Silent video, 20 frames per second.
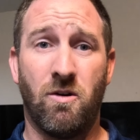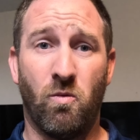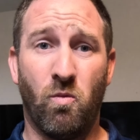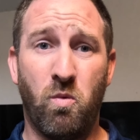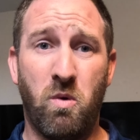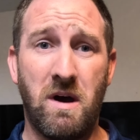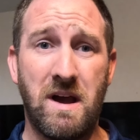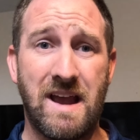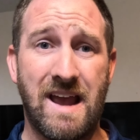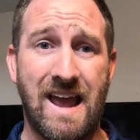
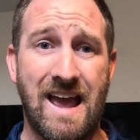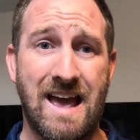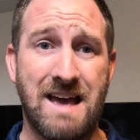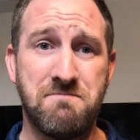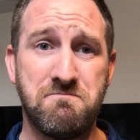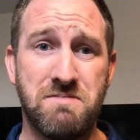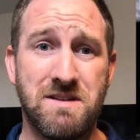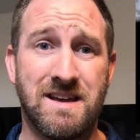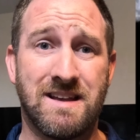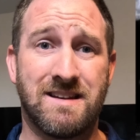What
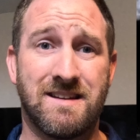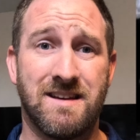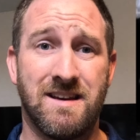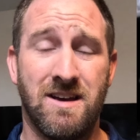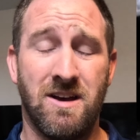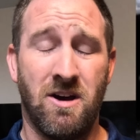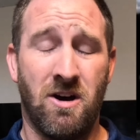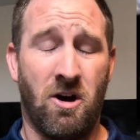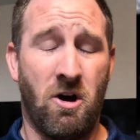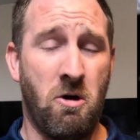happened?
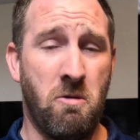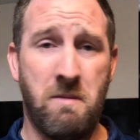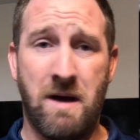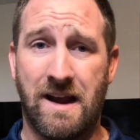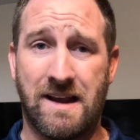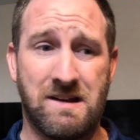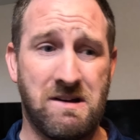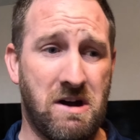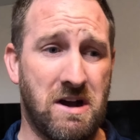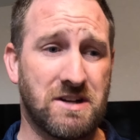Oh
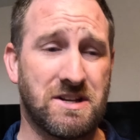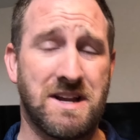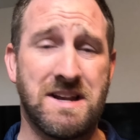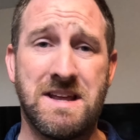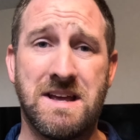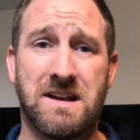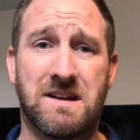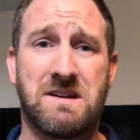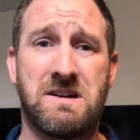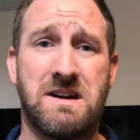my gosh, I
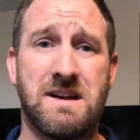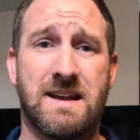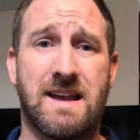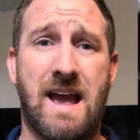need to cut